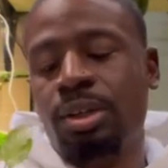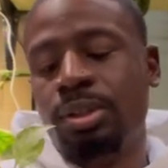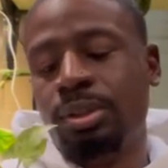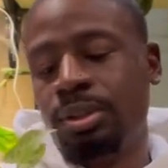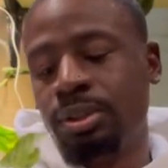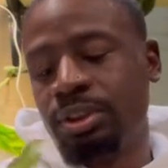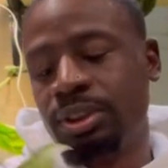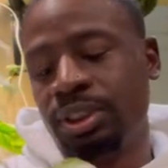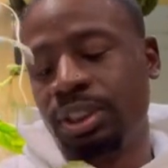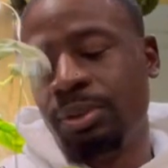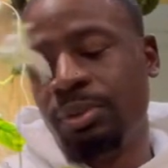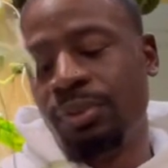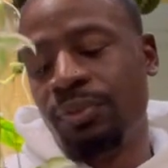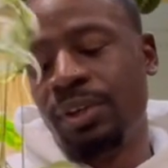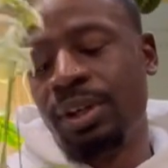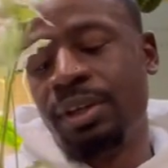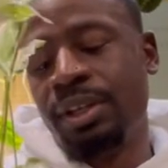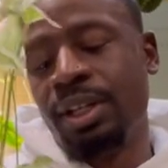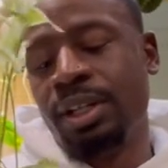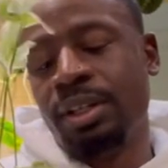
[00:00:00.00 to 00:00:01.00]
see, we
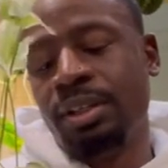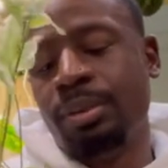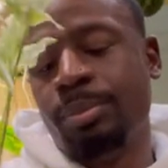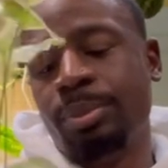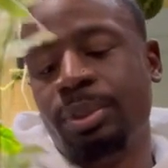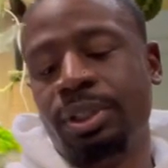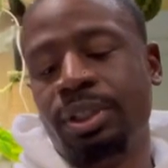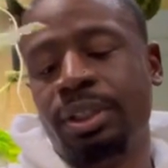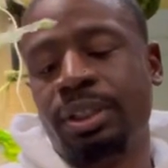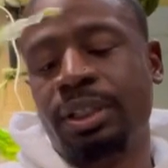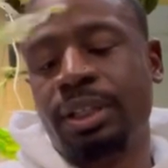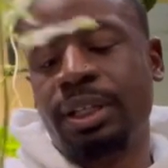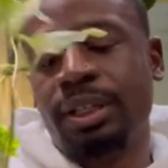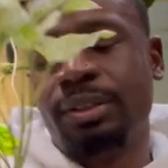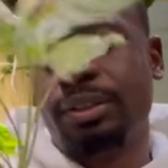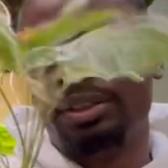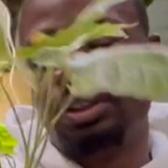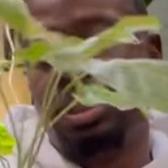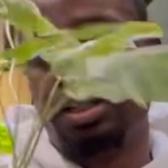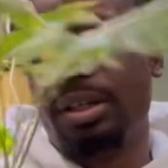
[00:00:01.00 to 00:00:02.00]
found that little plug that I
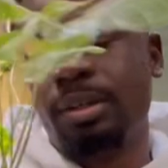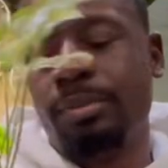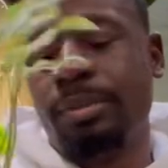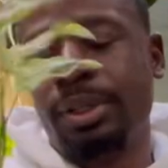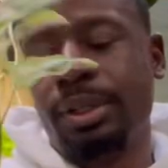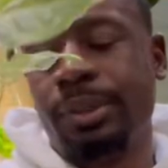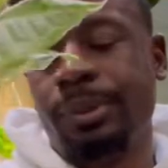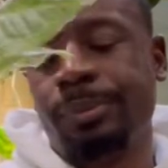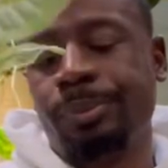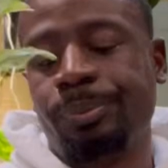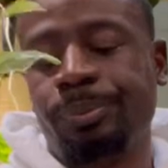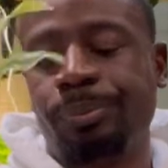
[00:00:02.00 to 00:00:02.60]
was talking about.